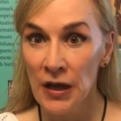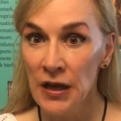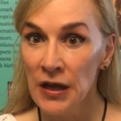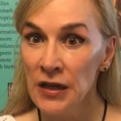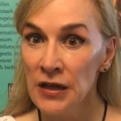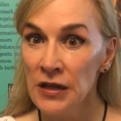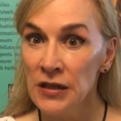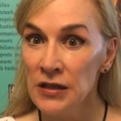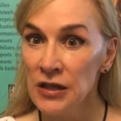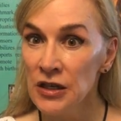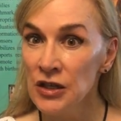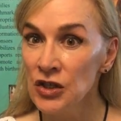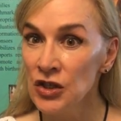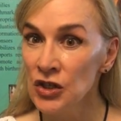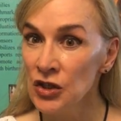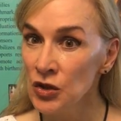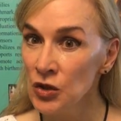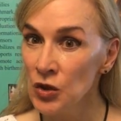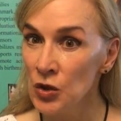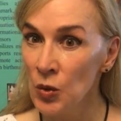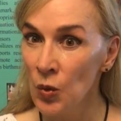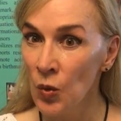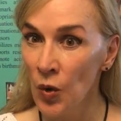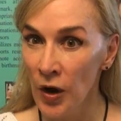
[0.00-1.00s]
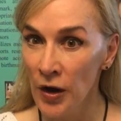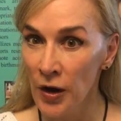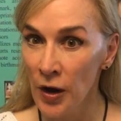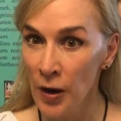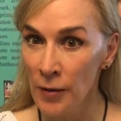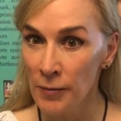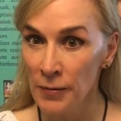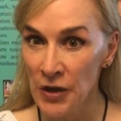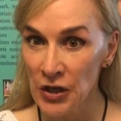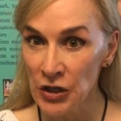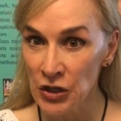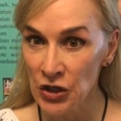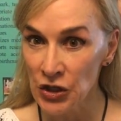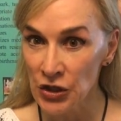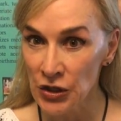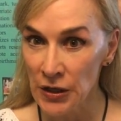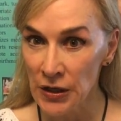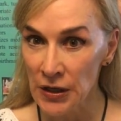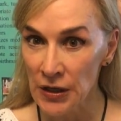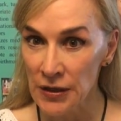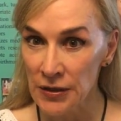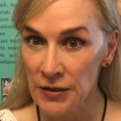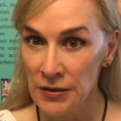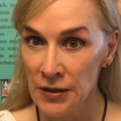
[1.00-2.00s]
In addition to what our mission
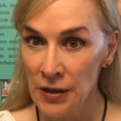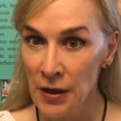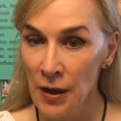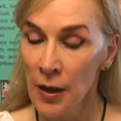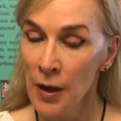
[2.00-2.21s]
is,